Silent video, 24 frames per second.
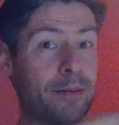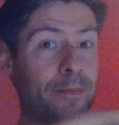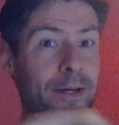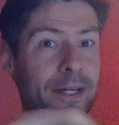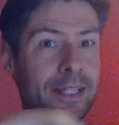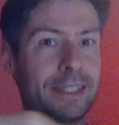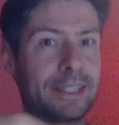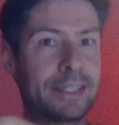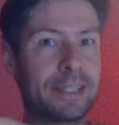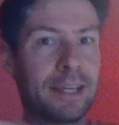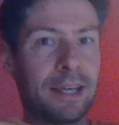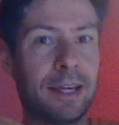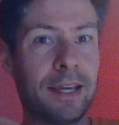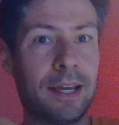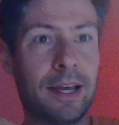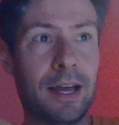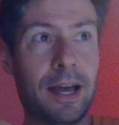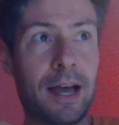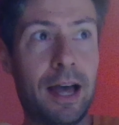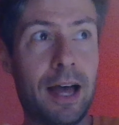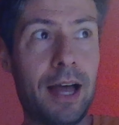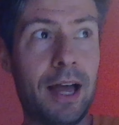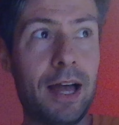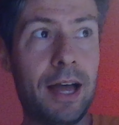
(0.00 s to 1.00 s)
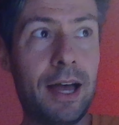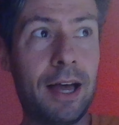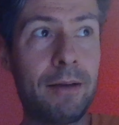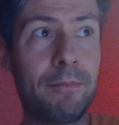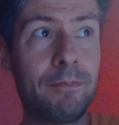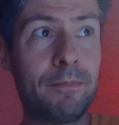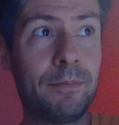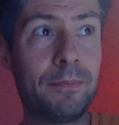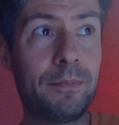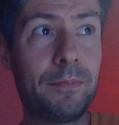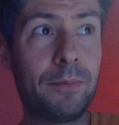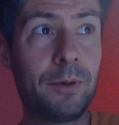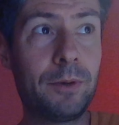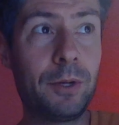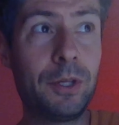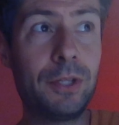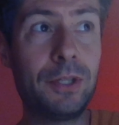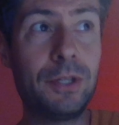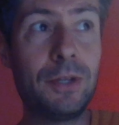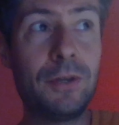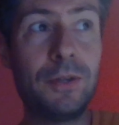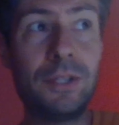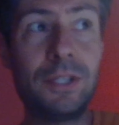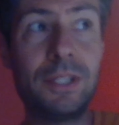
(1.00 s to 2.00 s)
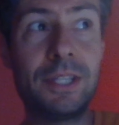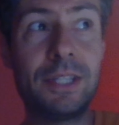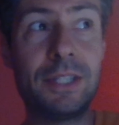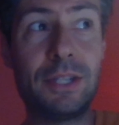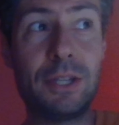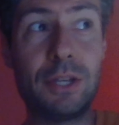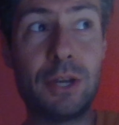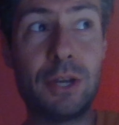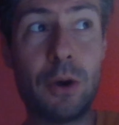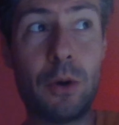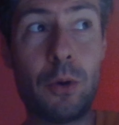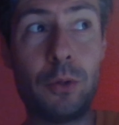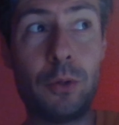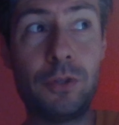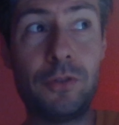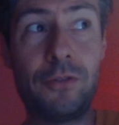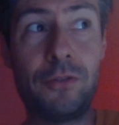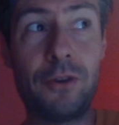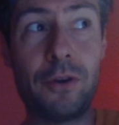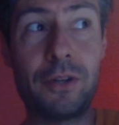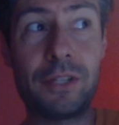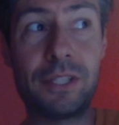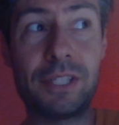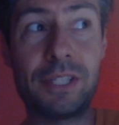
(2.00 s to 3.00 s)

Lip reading: but good news is that the autofocus